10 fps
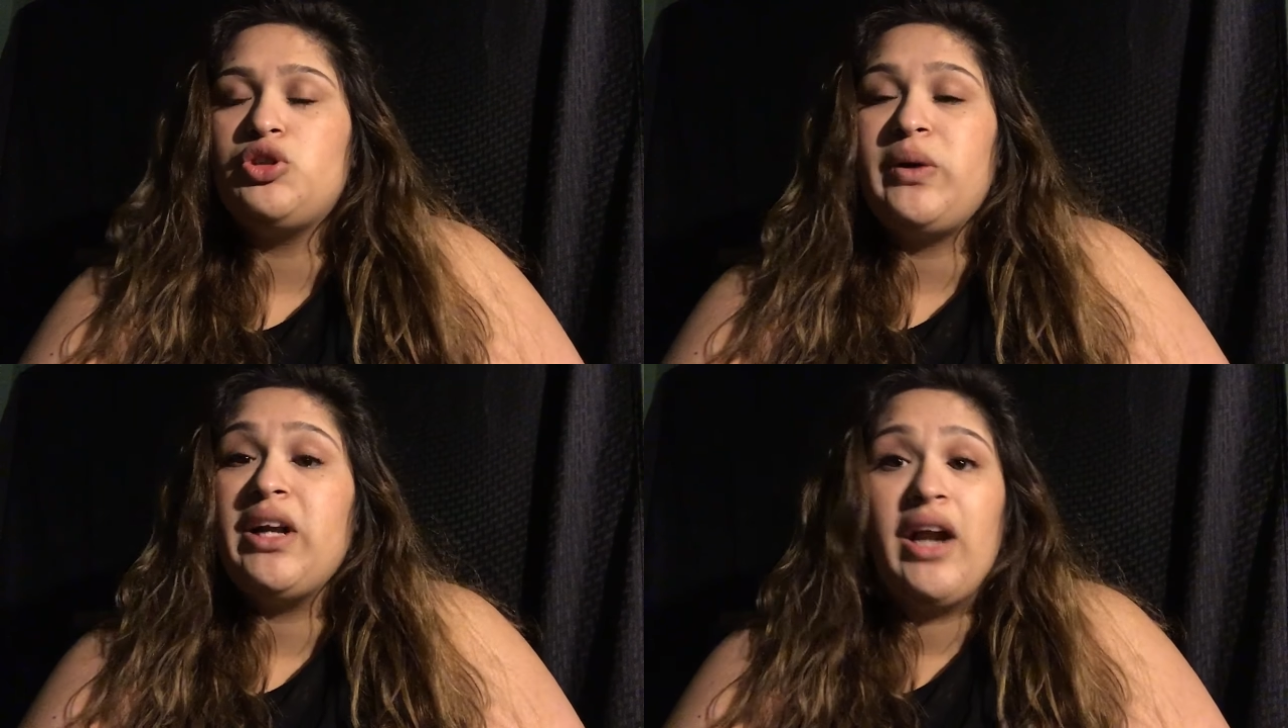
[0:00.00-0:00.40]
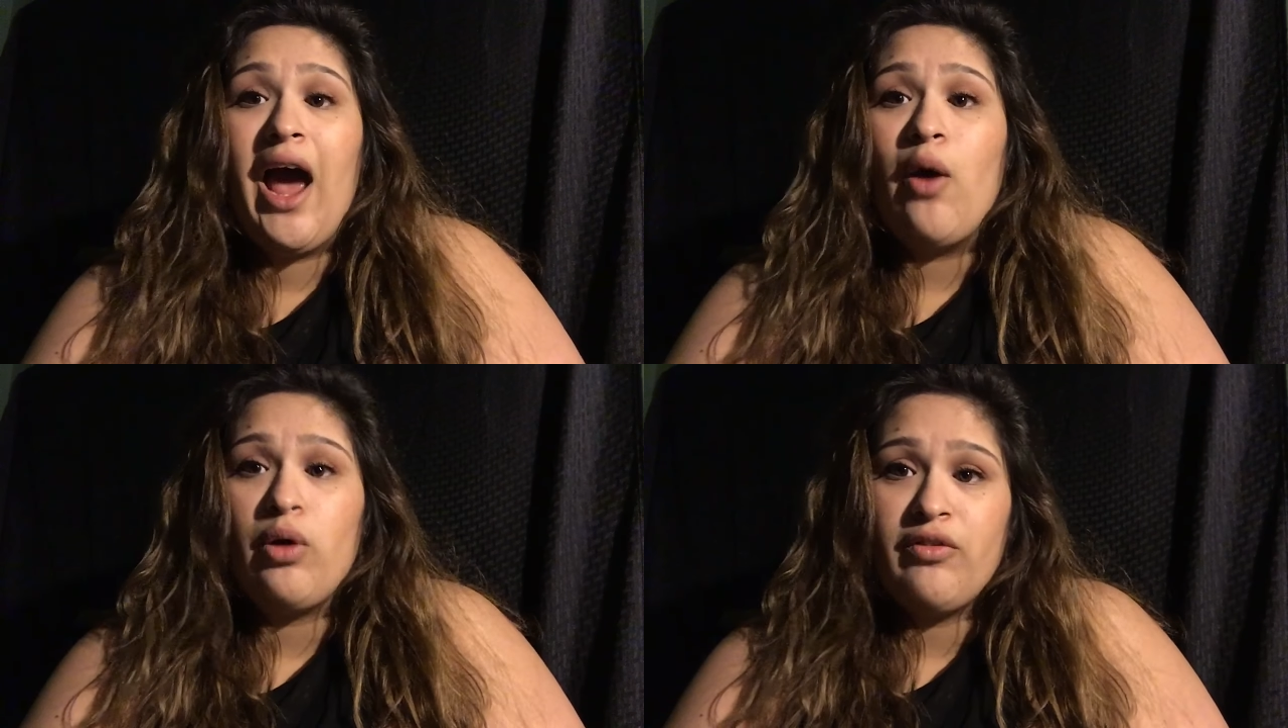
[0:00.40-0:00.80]
doing an
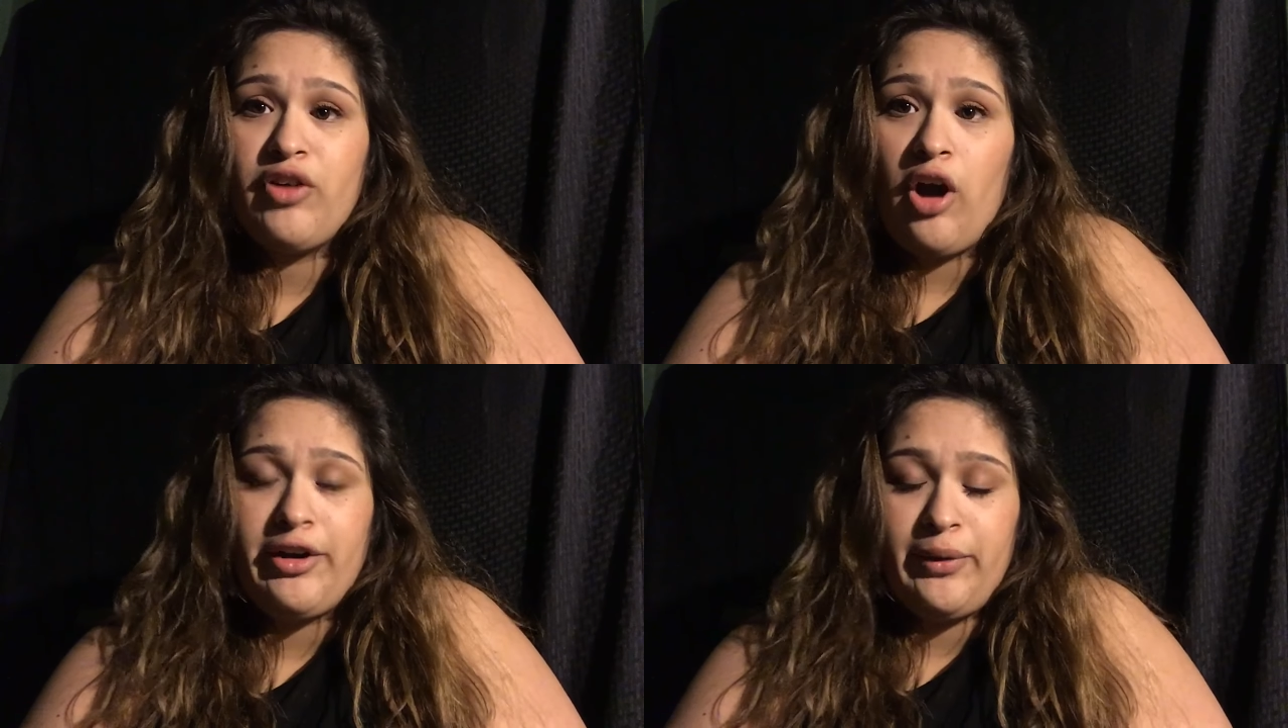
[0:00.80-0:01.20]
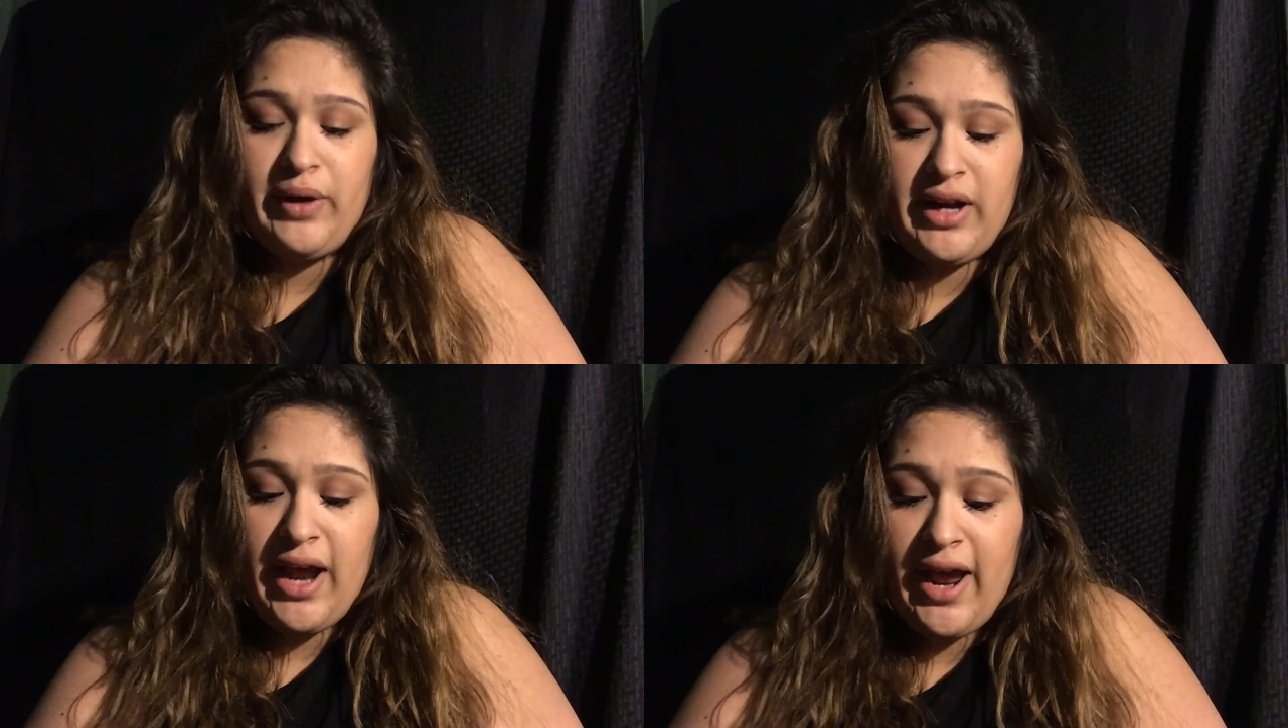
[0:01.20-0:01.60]
hour of cardio
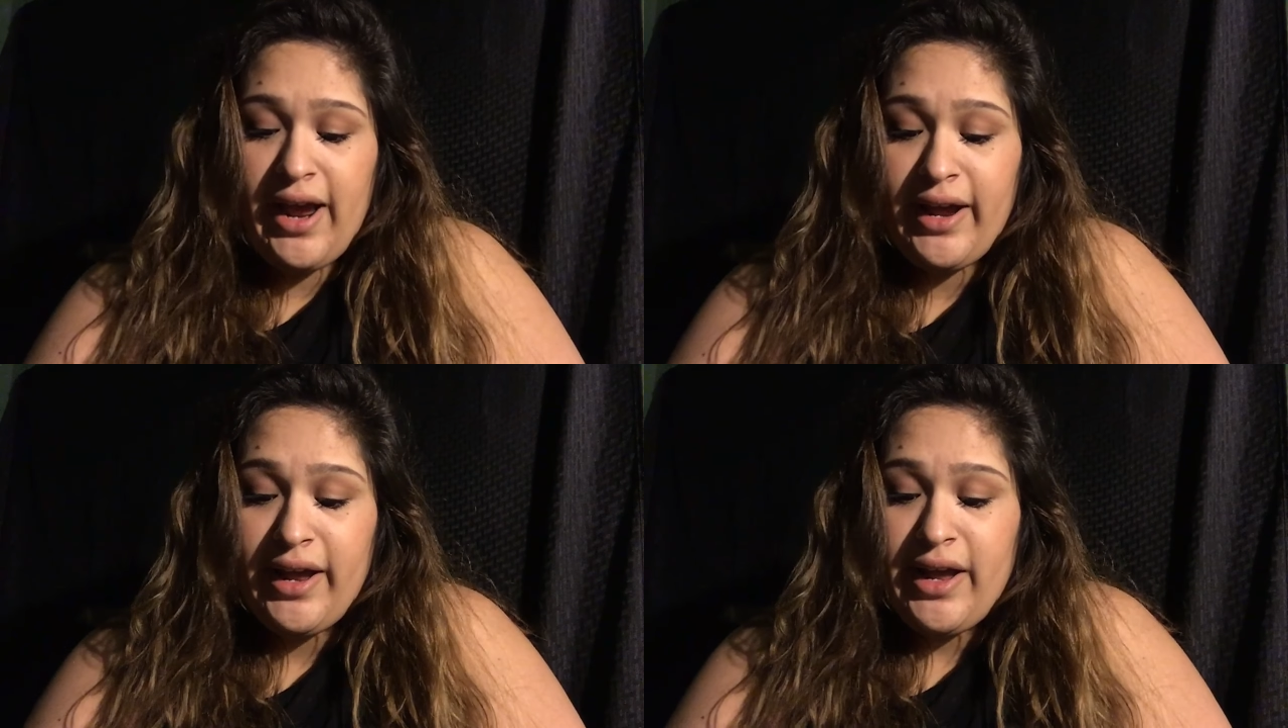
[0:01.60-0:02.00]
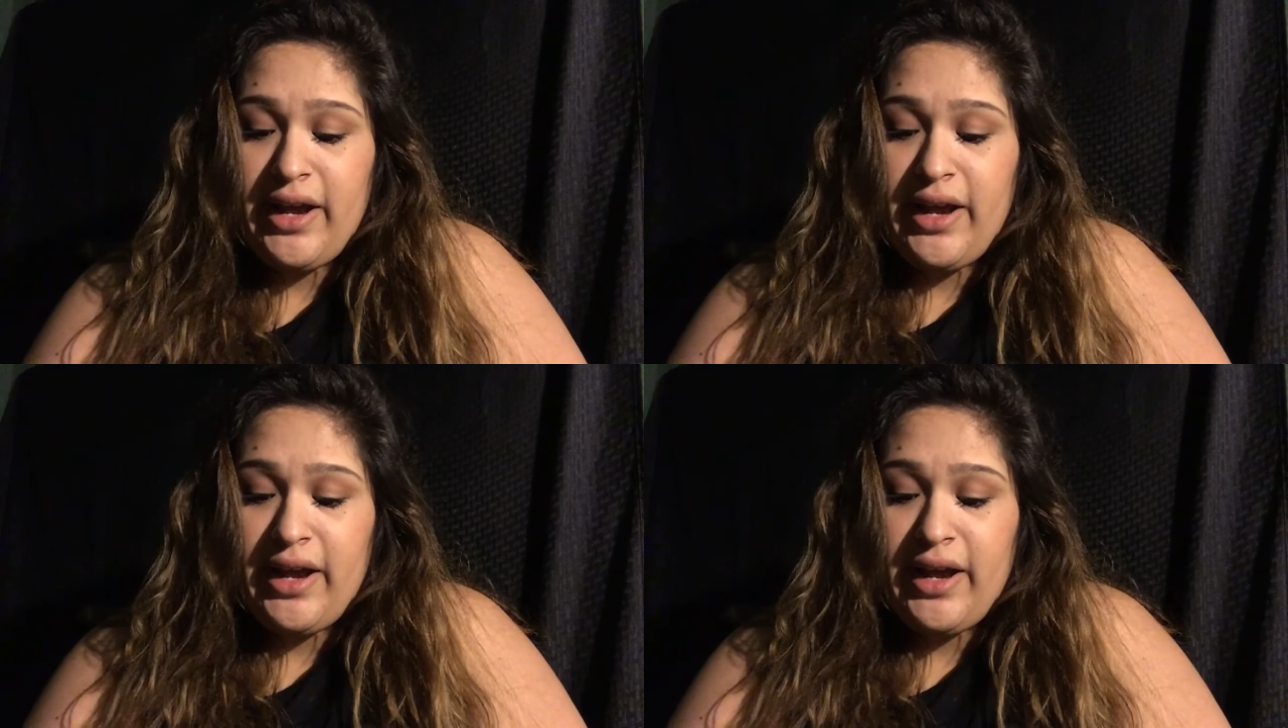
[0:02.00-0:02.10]
a day,